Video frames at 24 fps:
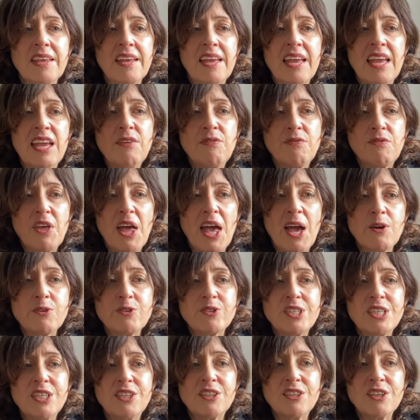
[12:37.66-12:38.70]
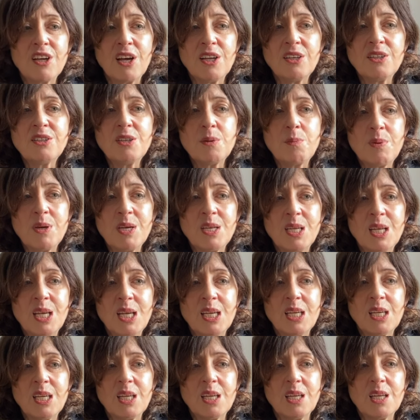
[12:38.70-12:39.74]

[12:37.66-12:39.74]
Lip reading: If the house needed underpinning,